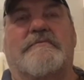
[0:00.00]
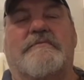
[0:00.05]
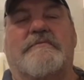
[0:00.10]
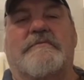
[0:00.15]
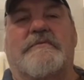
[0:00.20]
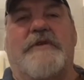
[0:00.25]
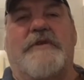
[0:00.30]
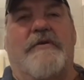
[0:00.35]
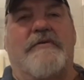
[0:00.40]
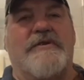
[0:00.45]

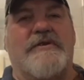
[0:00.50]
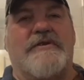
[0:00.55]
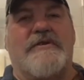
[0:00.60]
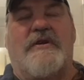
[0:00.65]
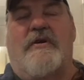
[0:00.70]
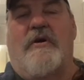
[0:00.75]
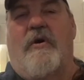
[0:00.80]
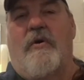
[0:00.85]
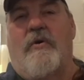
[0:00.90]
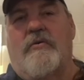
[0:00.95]
you know, just
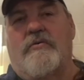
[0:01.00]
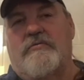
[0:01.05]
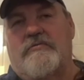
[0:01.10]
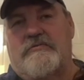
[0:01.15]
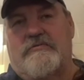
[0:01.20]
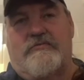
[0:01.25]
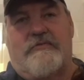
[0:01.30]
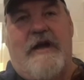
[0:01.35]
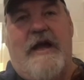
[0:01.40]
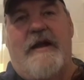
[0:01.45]
cold
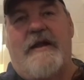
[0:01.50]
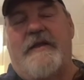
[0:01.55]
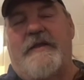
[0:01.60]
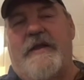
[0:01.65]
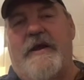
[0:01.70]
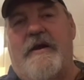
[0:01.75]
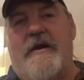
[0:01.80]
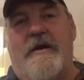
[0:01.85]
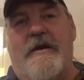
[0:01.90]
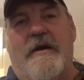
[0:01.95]
right in
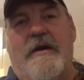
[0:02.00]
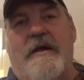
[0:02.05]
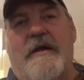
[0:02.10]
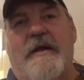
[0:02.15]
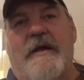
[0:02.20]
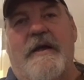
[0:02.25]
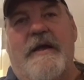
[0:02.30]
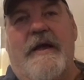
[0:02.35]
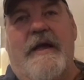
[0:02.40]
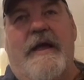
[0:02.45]
there
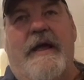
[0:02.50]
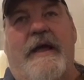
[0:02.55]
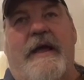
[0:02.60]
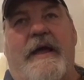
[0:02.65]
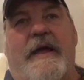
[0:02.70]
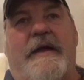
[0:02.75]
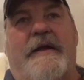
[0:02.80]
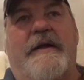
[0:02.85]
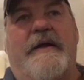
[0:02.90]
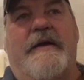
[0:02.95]

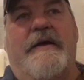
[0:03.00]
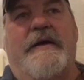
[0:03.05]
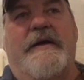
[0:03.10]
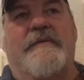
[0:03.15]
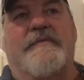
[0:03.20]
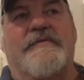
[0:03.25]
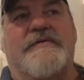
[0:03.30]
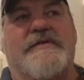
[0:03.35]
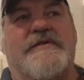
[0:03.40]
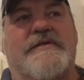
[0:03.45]
and uh,
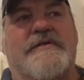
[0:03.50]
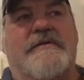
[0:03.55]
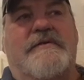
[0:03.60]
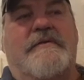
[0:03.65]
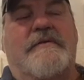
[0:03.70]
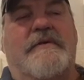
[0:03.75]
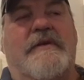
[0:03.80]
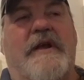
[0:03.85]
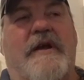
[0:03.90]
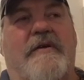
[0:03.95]
it was
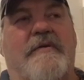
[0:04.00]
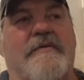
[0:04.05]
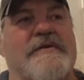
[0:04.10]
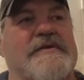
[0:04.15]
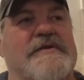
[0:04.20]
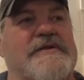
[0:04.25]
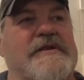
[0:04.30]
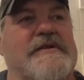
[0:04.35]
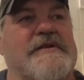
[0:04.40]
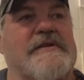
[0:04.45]
you know it
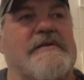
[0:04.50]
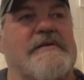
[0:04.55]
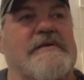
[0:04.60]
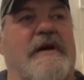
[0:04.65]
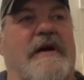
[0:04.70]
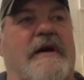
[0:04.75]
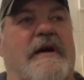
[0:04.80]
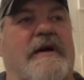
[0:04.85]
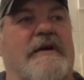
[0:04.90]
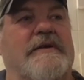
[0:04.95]
was just
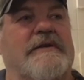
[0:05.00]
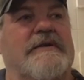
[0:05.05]
uh,